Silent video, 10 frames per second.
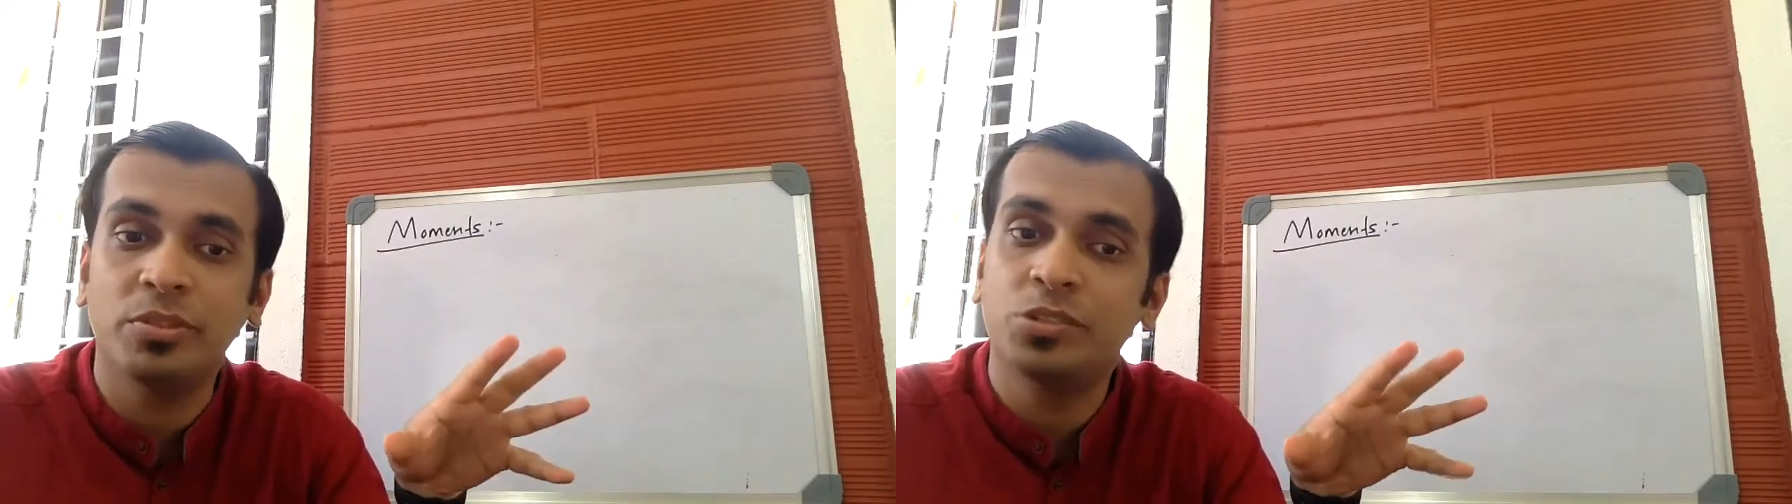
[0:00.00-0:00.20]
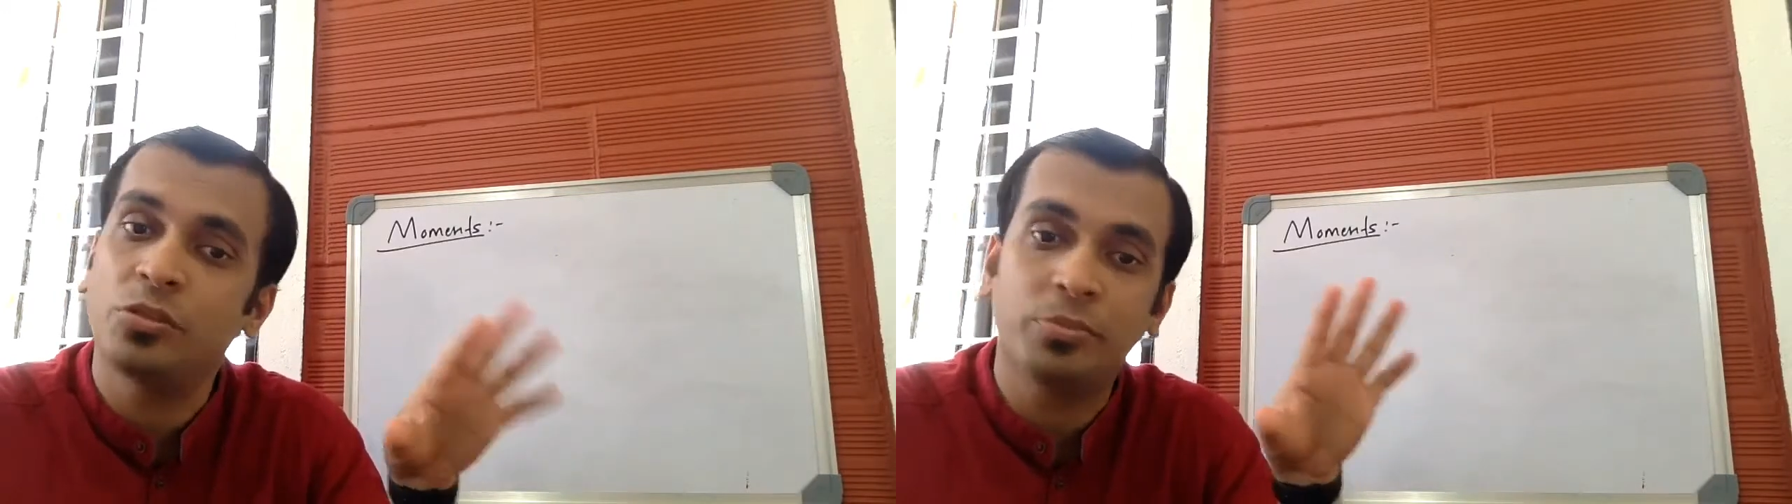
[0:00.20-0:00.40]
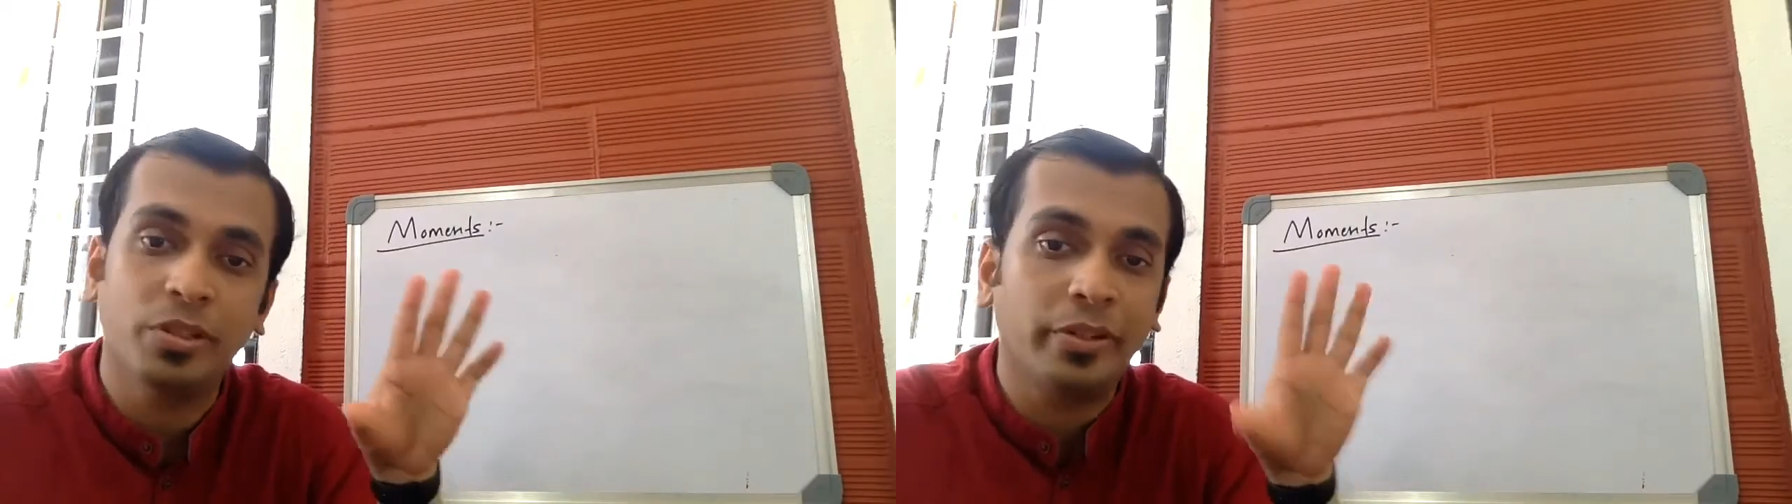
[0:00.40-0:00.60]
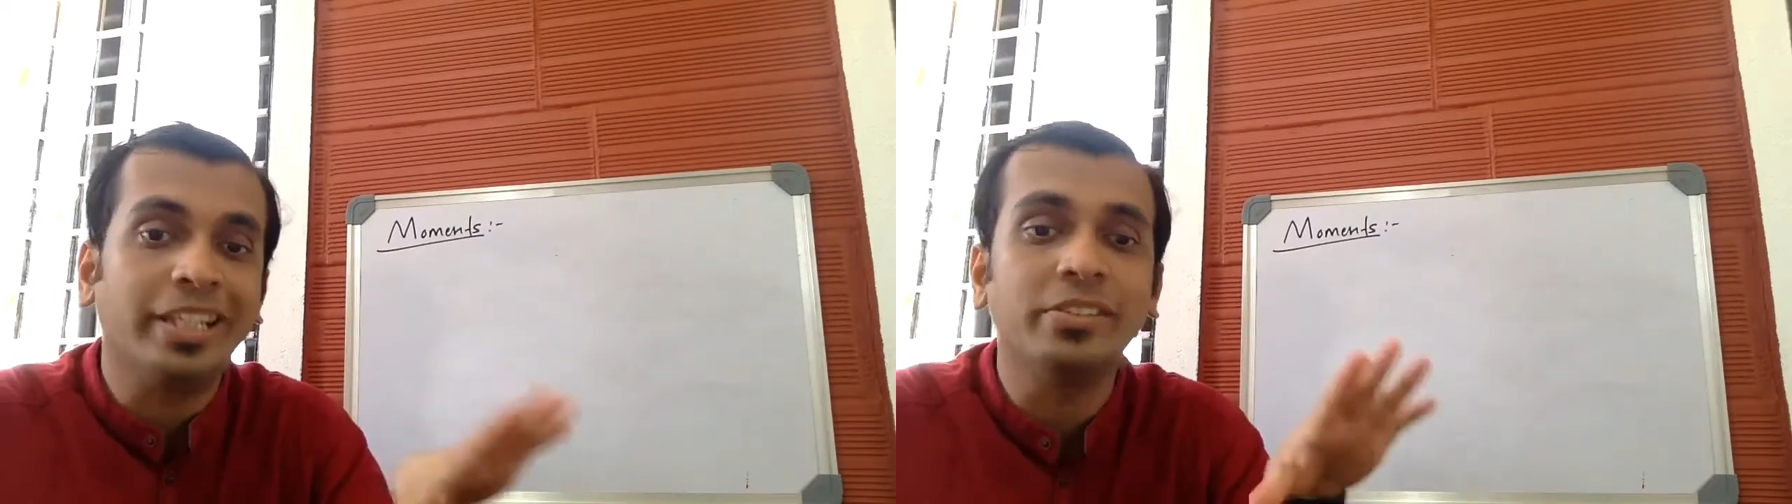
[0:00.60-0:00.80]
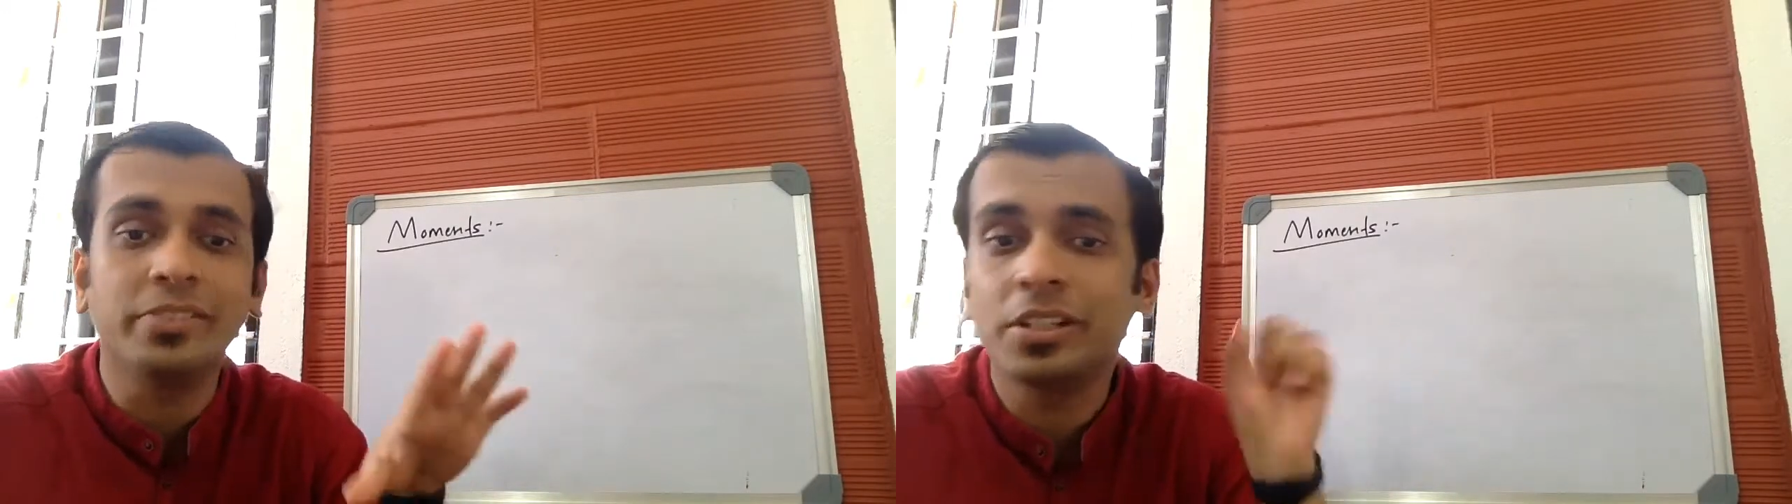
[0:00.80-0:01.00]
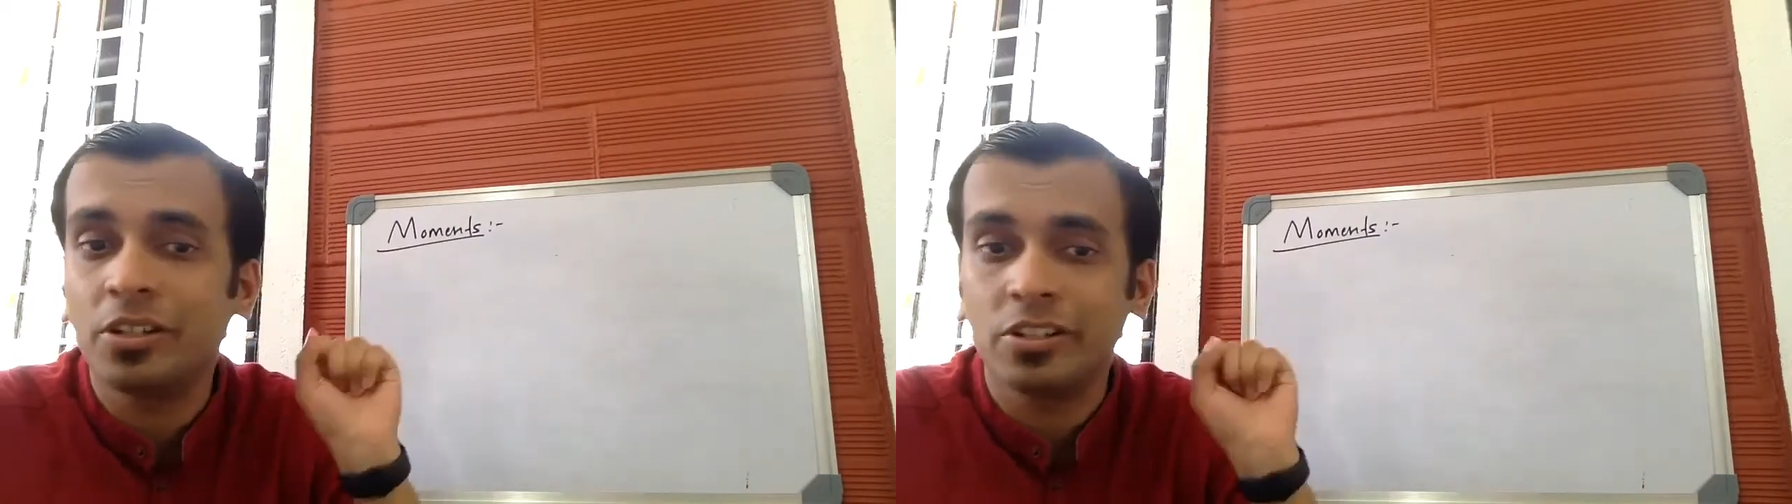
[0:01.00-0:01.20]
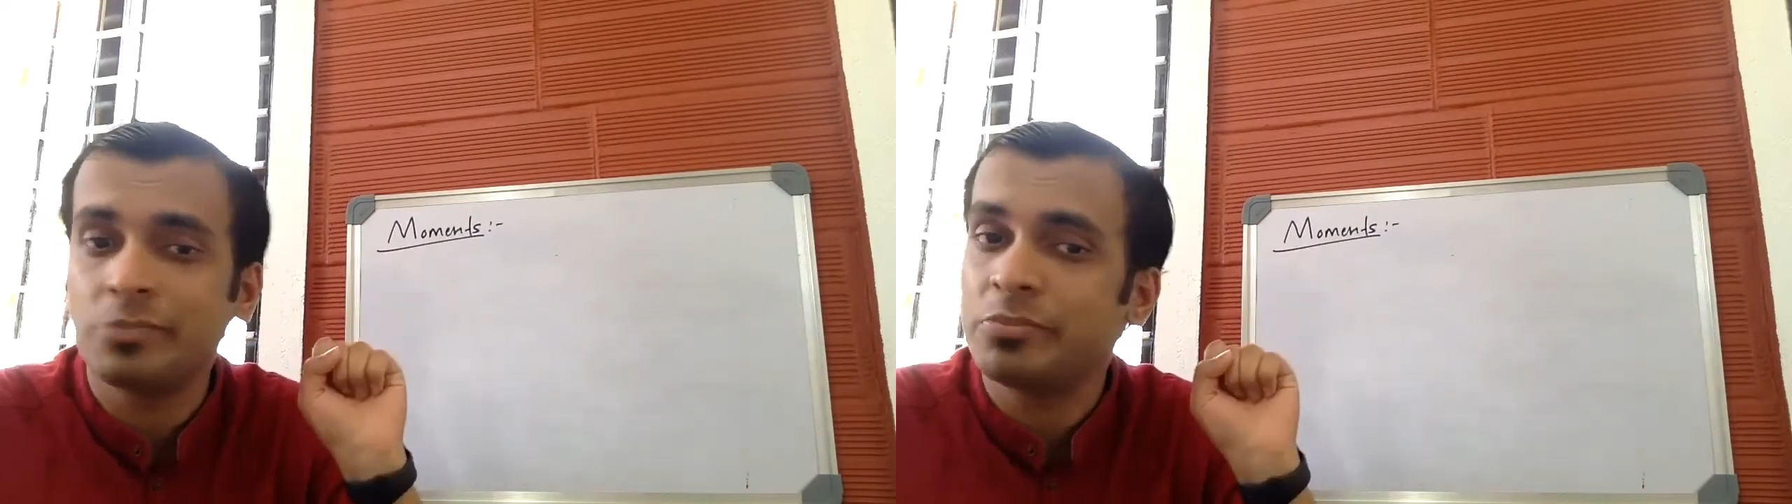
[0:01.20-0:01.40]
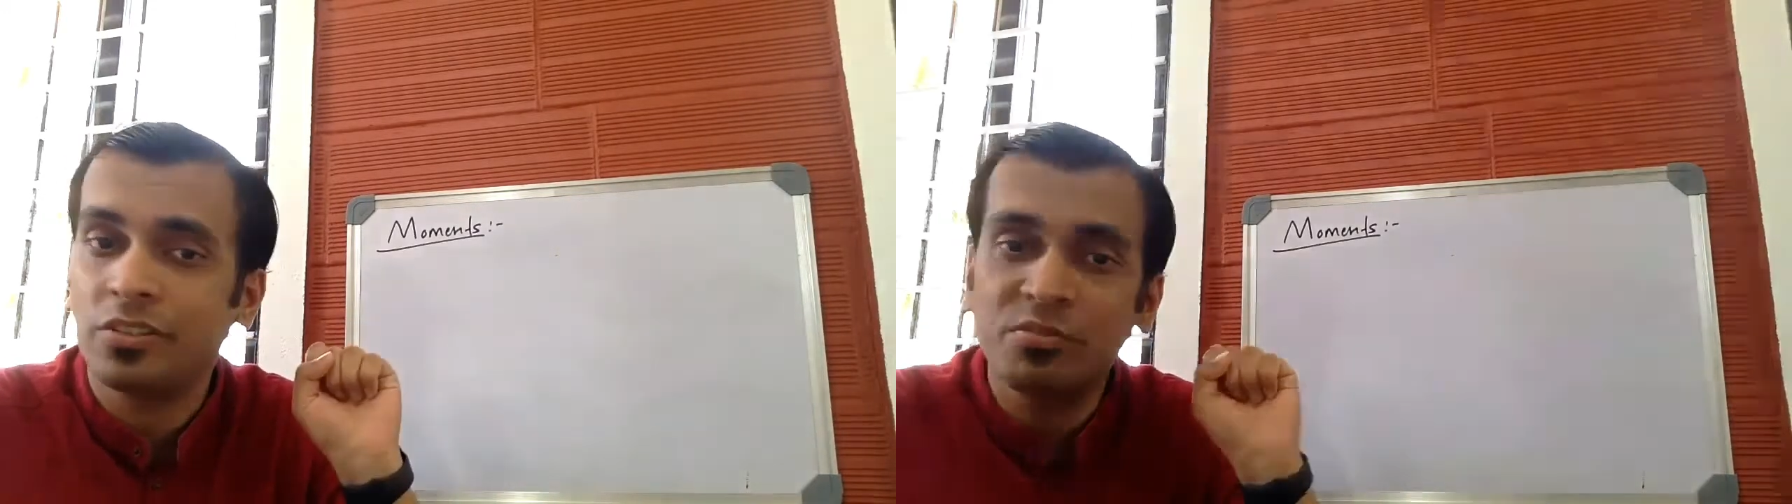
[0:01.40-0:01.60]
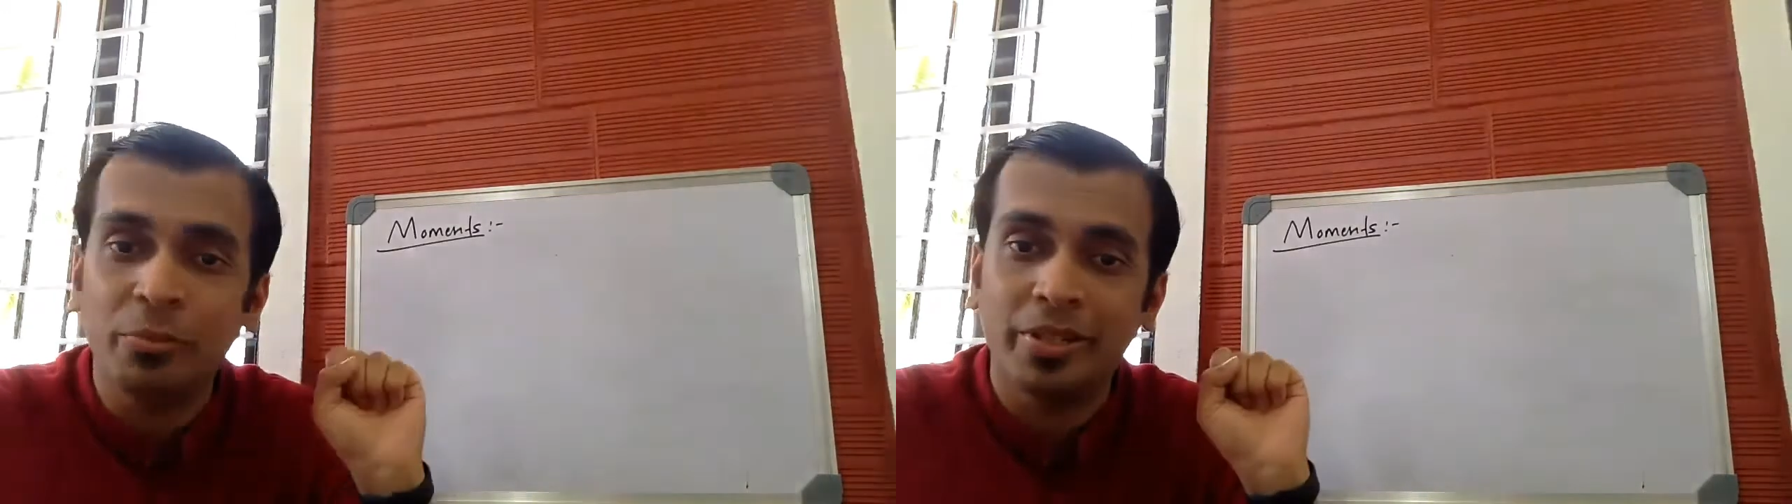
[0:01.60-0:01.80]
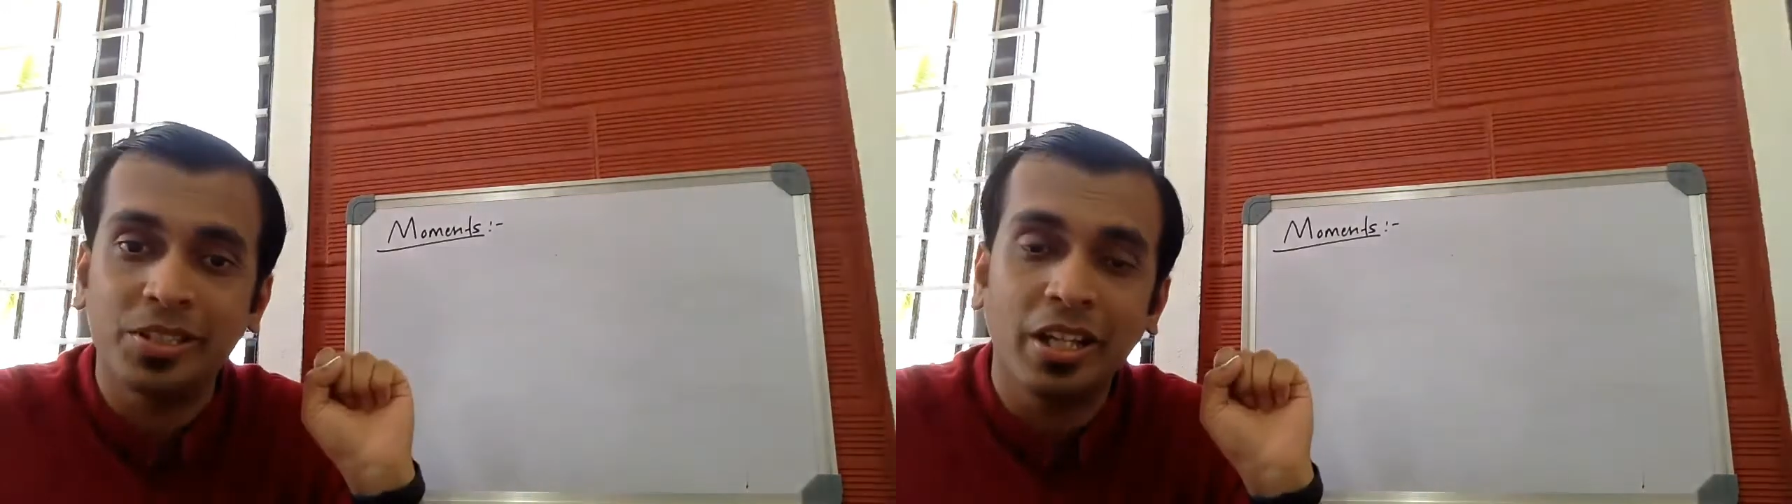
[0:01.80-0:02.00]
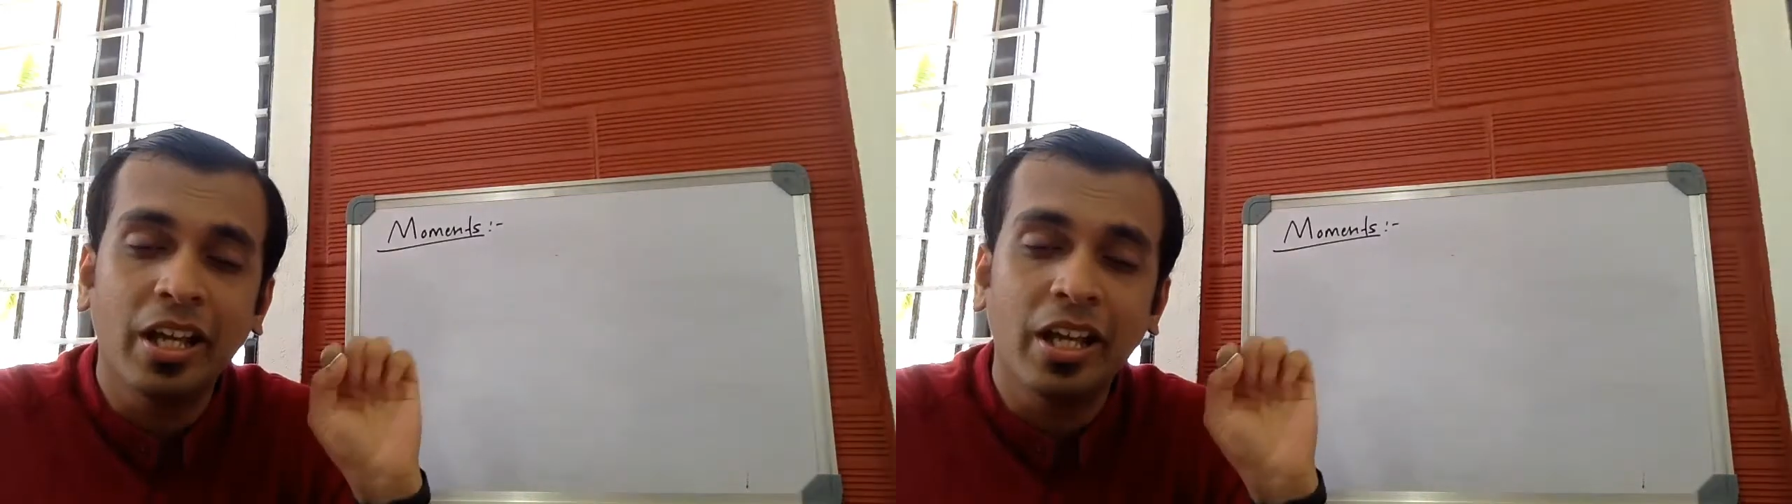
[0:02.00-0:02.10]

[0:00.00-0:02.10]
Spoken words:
Hope you are clear with the concept of moments.